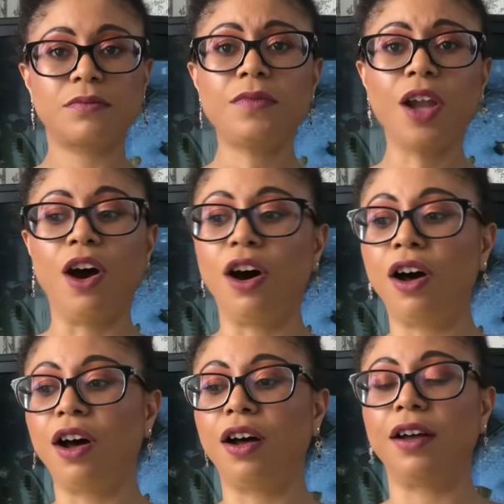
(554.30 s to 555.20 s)

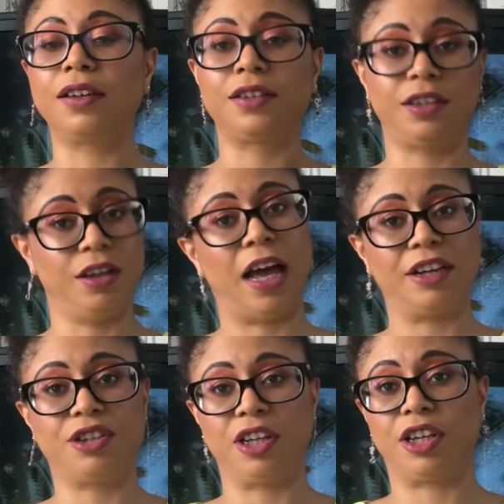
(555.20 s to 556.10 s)
are
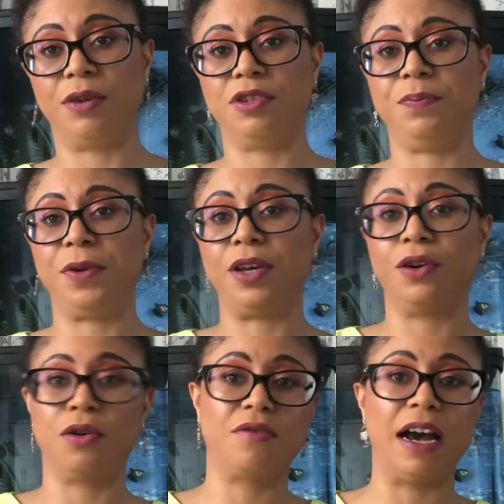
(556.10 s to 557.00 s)
actually going to be
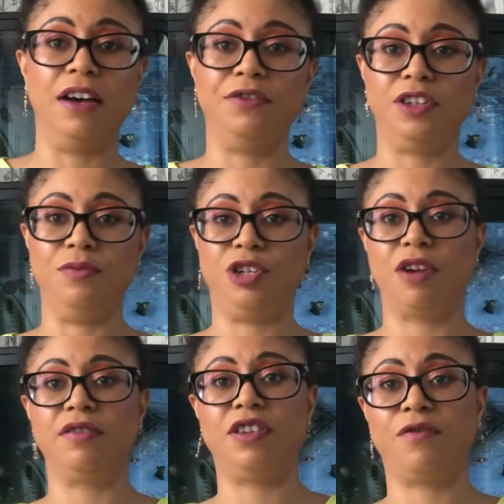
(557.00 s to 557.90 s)
all right for the
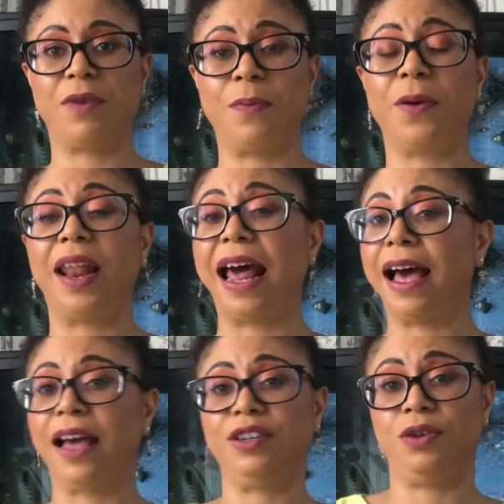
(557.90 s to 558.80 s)
majority of people,
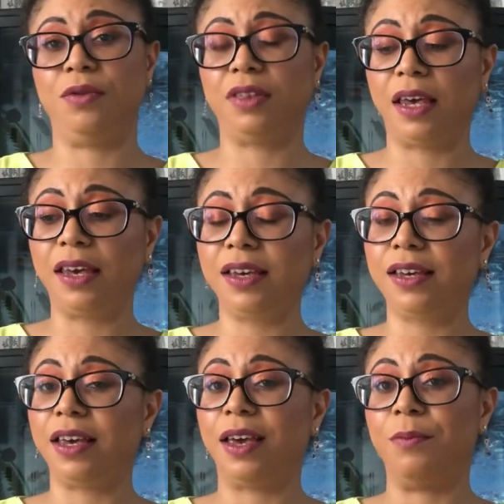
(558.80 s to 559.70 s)
I do think,
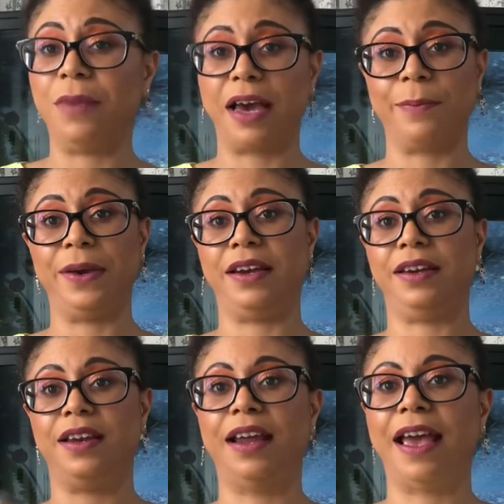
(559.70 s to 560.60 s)
in my
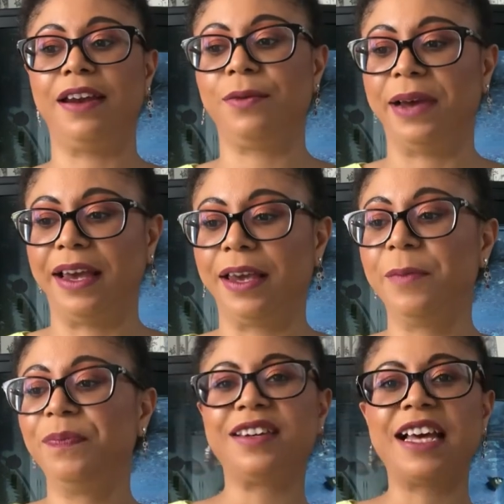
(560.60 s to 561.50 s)
opinion anyway.
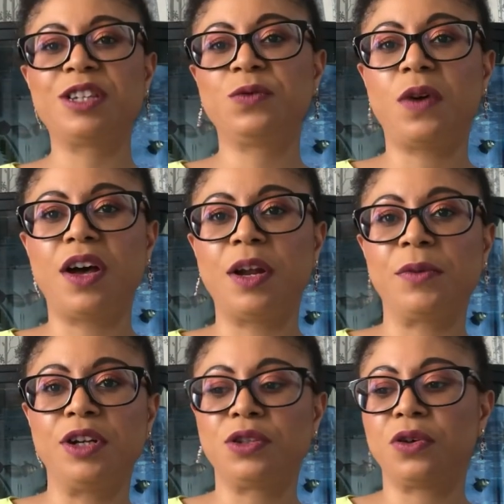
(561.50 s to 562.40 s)
The next one I'm
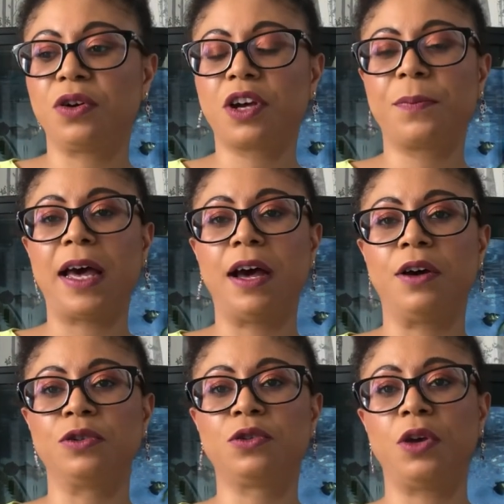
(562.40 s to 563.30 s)
gonna talk
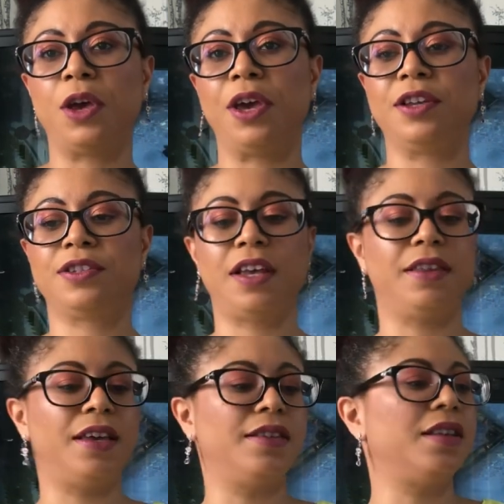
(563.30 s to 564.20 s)
about is
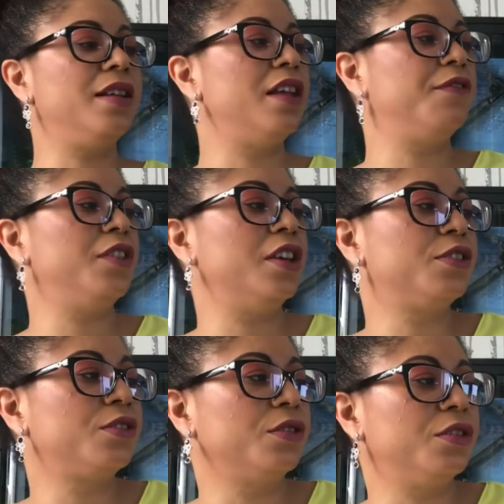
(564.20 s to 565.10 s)
this Nivea
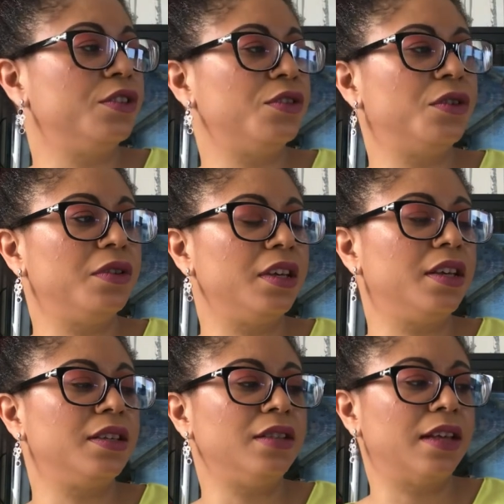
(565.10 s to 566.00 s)
Sun Soothing
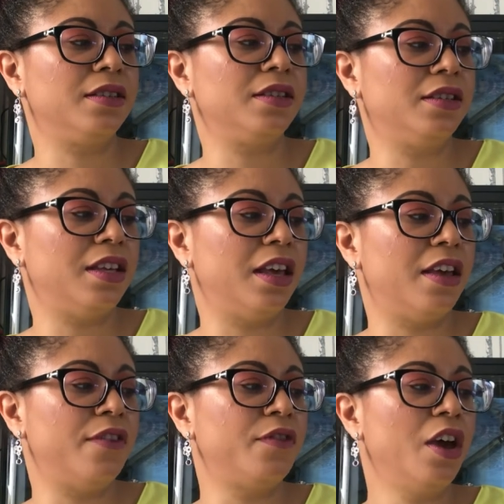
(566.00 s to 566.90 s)

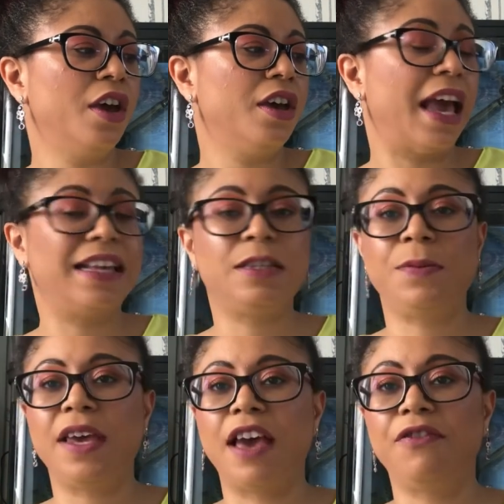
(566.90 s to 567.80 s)
Sensitive
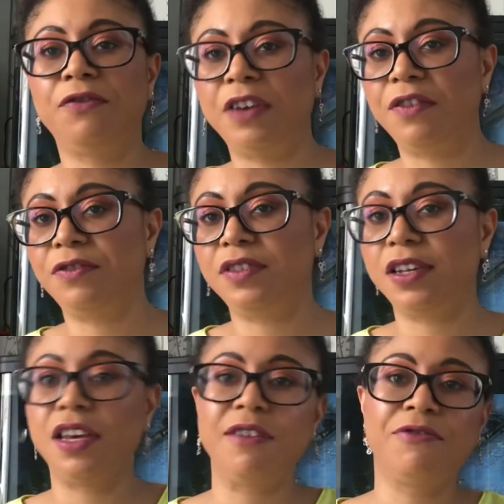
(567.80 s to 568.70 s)
SPF
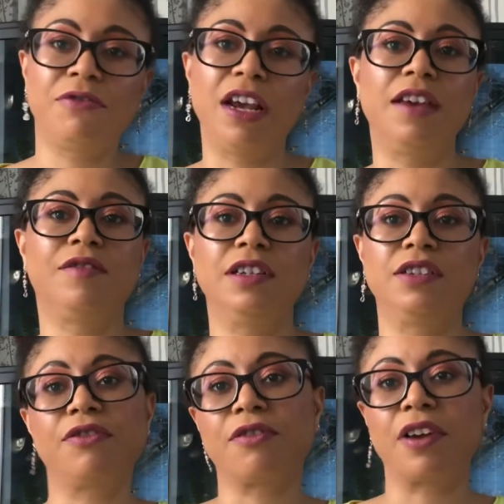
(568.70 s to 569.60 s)
50, fragrance
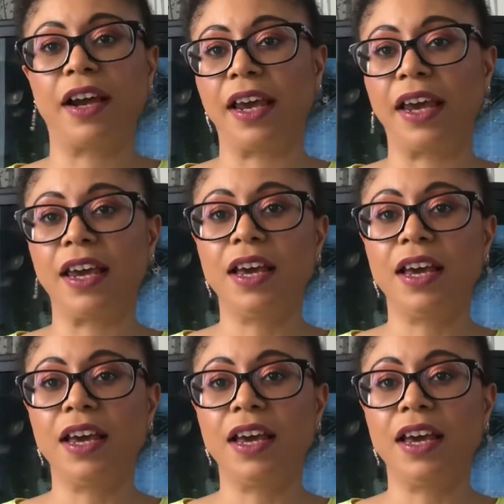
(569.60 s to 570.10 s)
free.